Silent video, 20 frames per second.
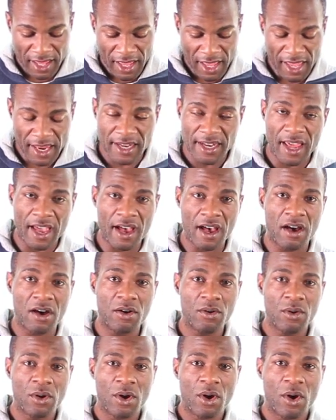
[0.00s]
And
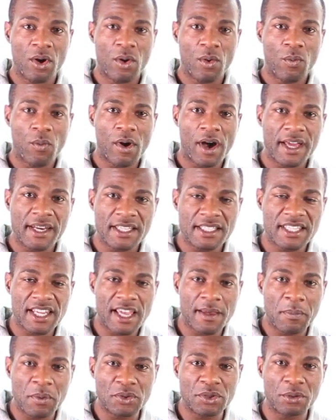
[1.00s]
now, white is
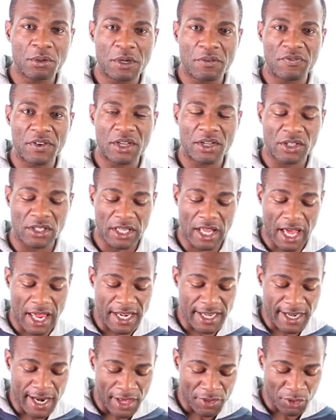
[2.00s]
able to reveal
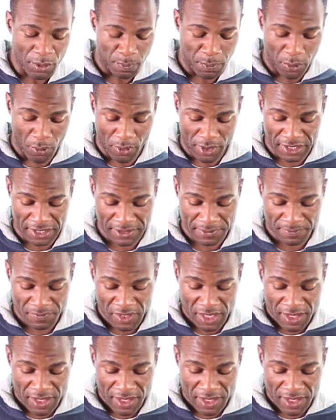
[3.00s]
another point